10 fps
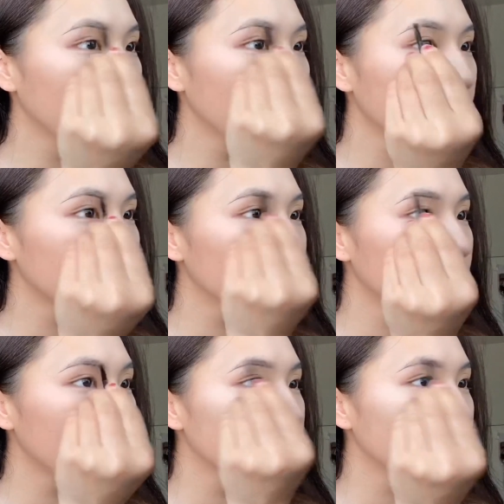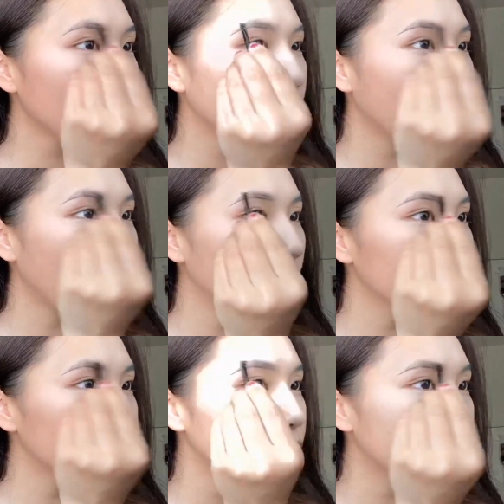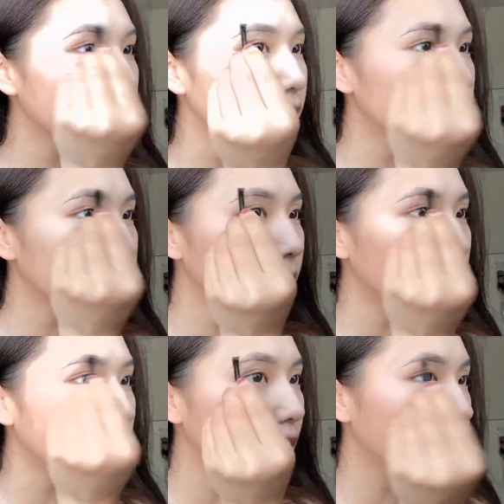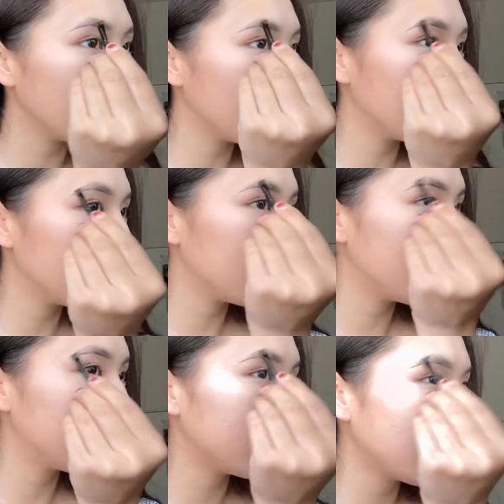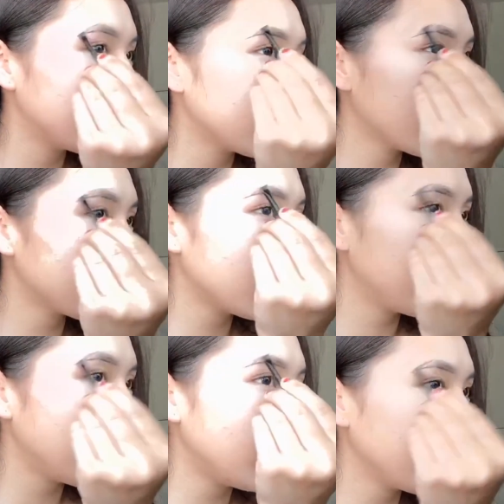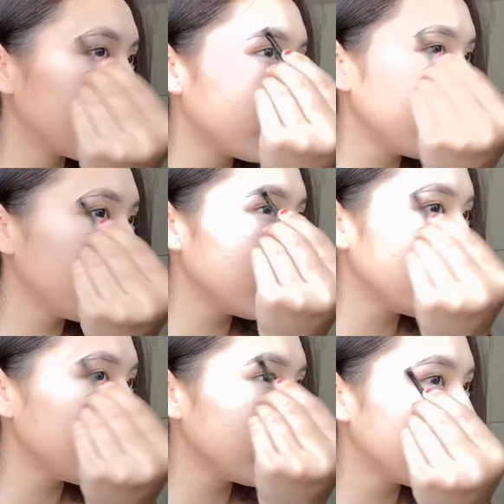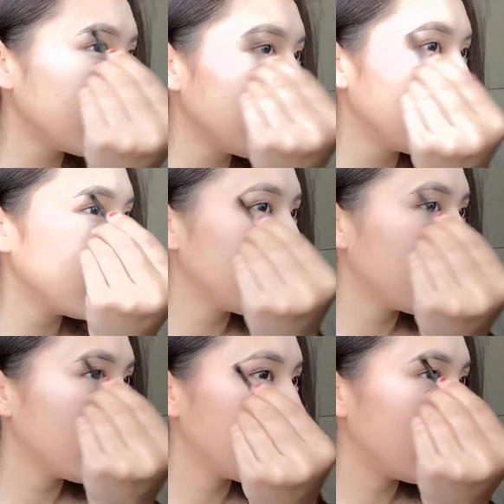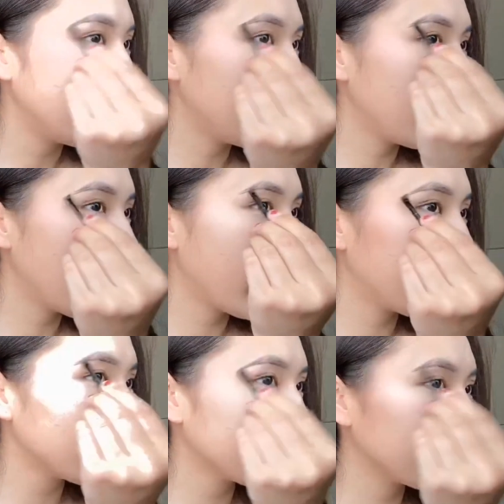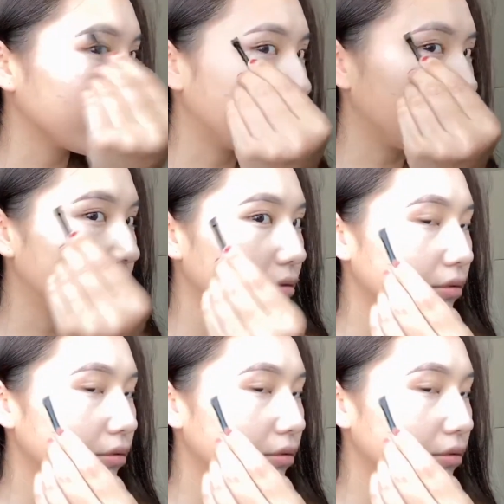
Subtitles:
like to change up my brows just because I just like to keep it really natural.